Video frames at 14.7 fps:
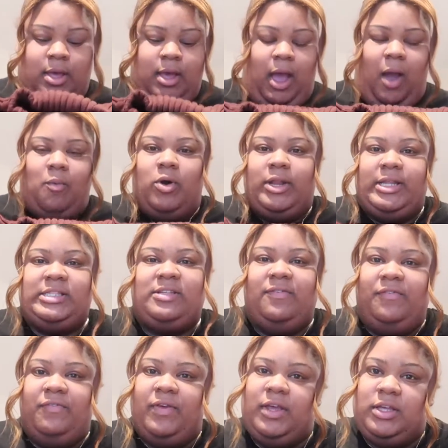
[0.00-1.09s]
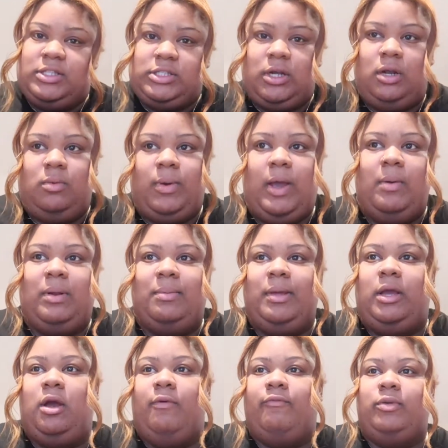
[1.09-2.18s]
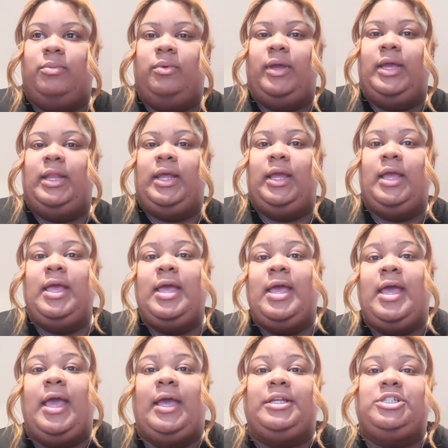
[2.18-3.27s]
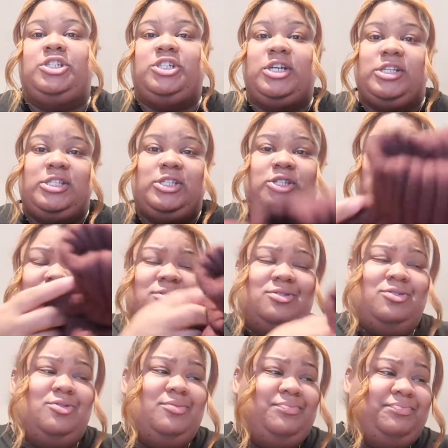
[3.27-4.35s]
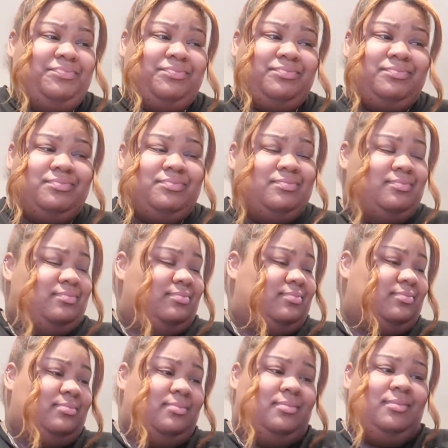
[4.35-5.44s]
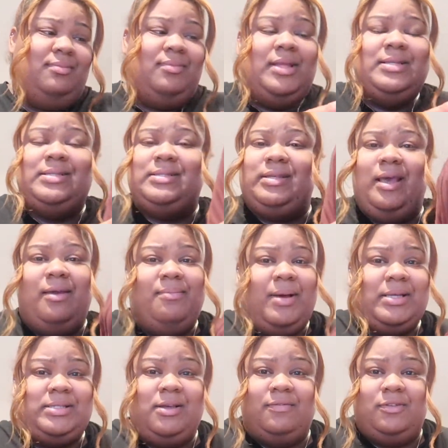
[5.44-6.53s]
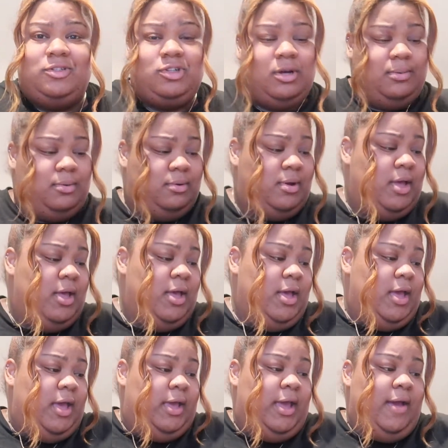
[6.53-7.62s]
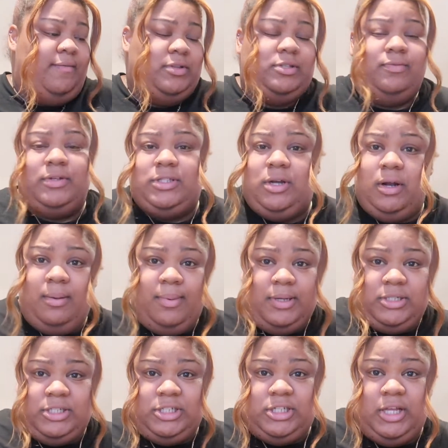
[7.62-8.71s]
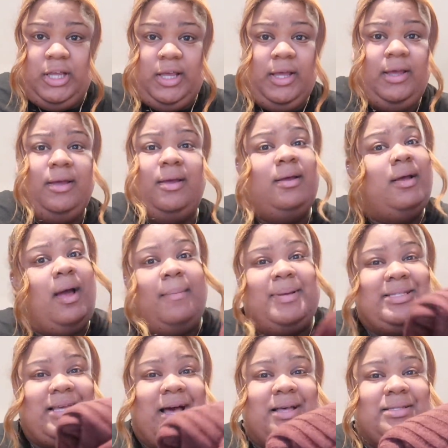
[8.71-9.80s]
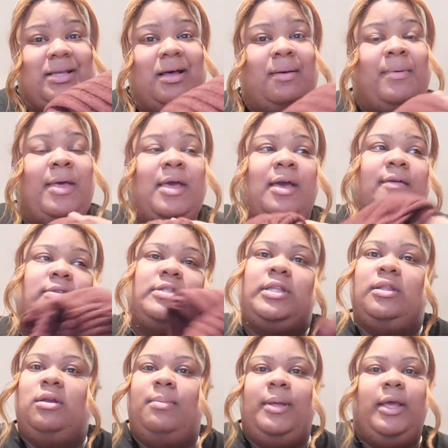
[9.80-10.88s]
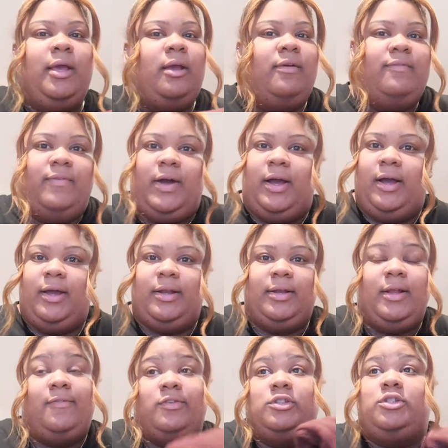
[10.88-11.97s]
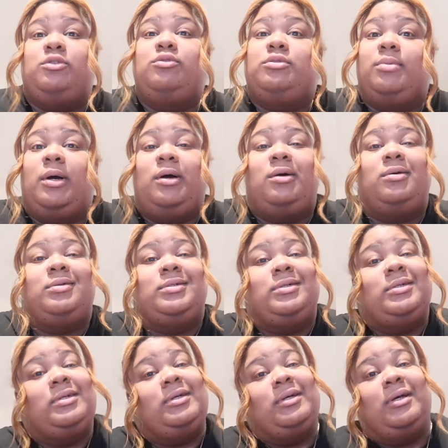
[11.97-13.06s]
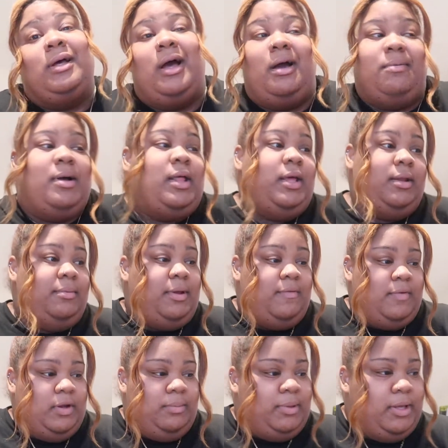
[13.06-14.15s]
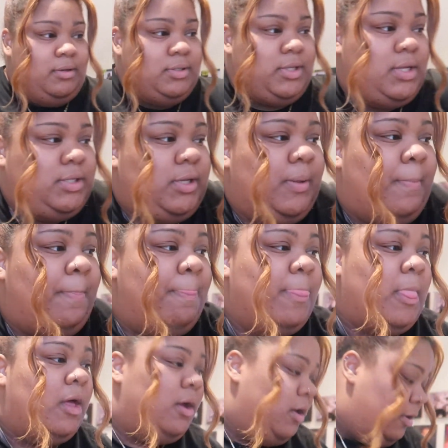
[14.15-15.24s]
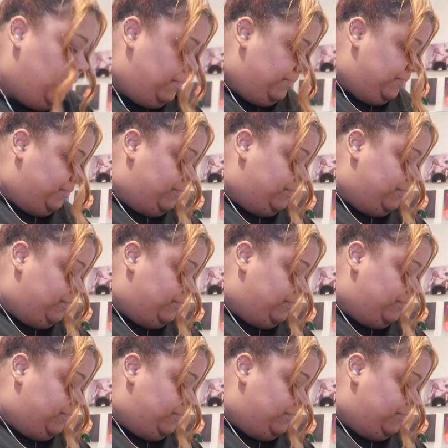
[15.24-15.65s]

I want it to fit a certain way. I want to be comfortable in it. And just to save myself the trouble and having to return a bunch of shit, I'm gonna size up. If it's a little big, fine. If it's too small, I probably end up giving it to Plato's Closet. Um,